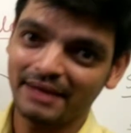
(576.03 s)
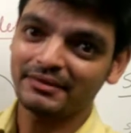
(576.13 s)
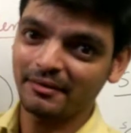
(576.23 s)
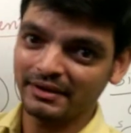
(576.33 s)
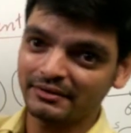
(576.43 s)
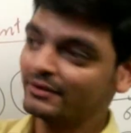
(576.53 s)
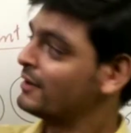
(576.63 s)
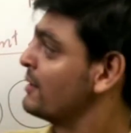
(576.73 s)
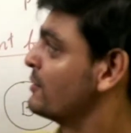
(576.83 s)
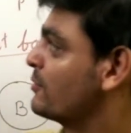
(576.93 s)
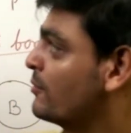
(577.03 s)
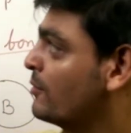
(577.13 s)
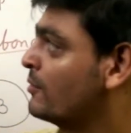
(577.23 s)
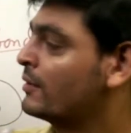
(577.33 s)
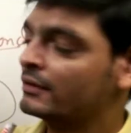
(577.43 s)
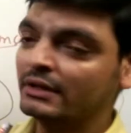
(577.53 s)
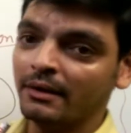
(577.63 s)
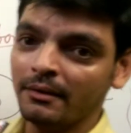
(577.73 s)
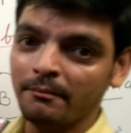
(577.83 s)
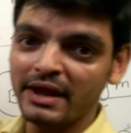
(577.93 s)
am coming to
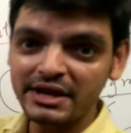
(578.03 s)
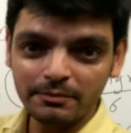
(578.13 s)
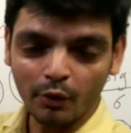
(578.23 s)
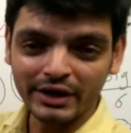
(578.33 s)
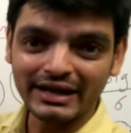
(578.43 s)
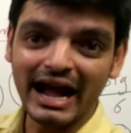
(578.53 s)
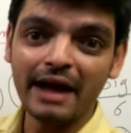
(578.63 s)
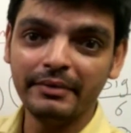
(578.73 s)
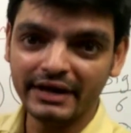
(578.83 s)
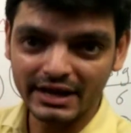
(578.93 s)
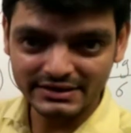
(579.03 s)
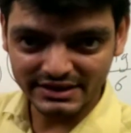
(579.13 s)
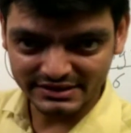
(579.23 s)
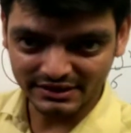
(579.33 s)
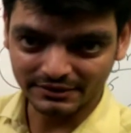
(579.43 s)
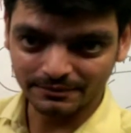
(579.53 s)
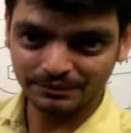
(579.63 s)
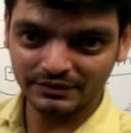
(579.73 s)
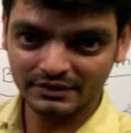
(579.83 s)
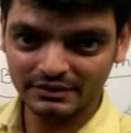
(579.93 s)
the main point, hybridization.
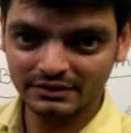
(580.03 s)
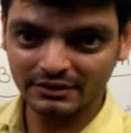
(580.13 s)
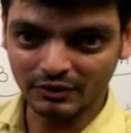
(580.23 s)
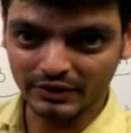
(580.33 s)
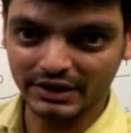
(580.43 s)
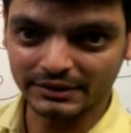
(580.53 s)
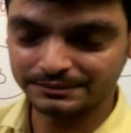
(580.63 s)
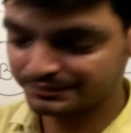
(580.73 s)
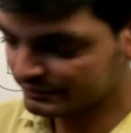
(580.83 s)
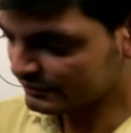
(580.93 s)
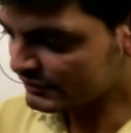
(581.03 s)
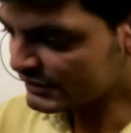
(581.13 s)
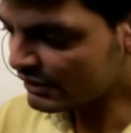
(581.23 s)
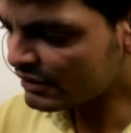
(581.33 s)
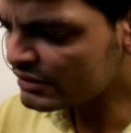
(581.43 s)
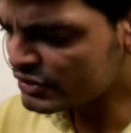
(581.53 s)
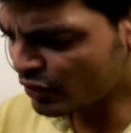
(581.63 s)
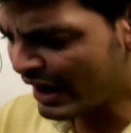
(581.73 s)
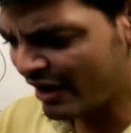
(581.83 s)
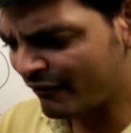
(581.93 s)
Okay,
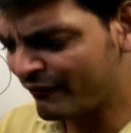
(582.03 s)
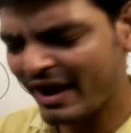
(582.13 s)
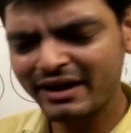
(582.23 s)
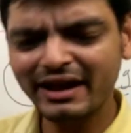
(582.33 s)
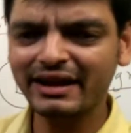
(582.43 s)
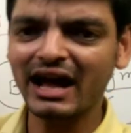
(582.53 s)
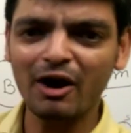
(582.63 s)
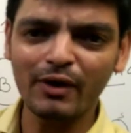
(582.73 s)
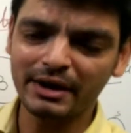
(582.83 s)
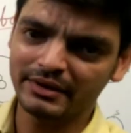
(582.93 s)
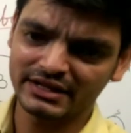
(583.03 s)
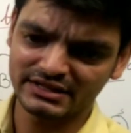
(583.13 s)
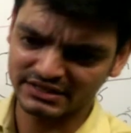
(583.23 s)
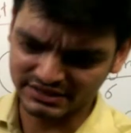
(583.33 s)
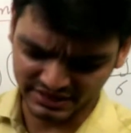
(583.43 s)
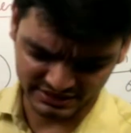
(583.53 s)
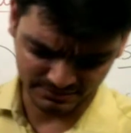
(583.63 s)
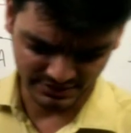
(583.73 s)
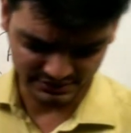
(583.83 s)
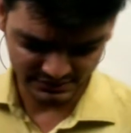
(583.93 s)
so when and how hybridization takes
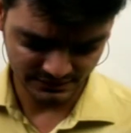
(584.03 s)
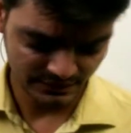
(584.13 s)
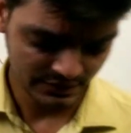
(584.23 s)
place.